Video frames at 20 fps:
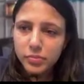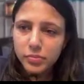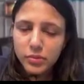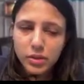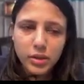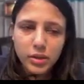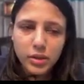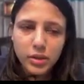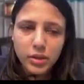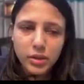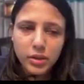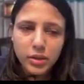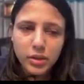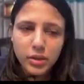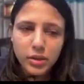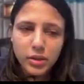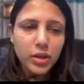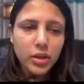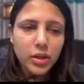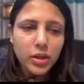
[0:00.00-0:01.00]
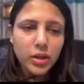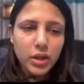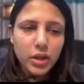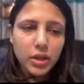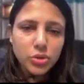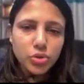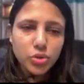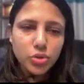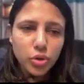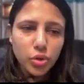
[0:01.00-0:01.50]
Correct?
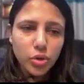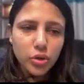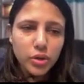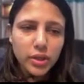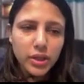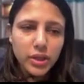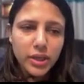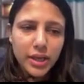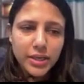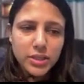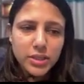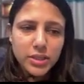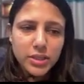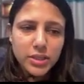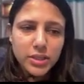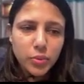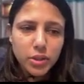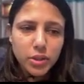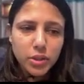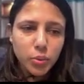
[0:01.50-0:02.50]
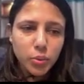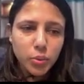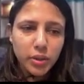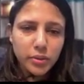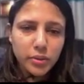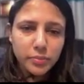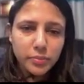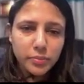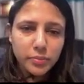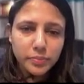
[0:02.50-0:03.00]
So k is equals to 1.
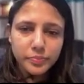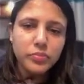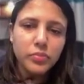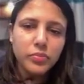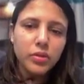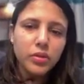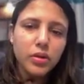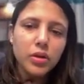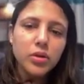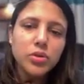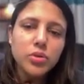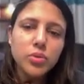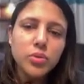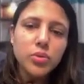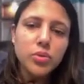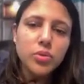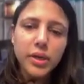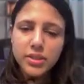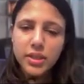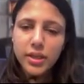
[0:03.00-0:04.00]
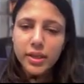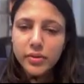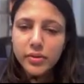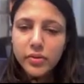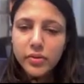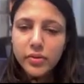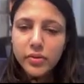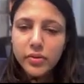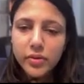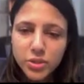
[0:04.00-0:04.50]
So what is the
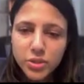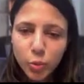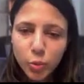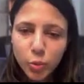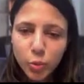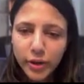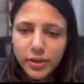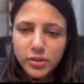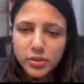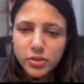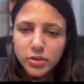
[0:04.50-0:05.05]
nearest point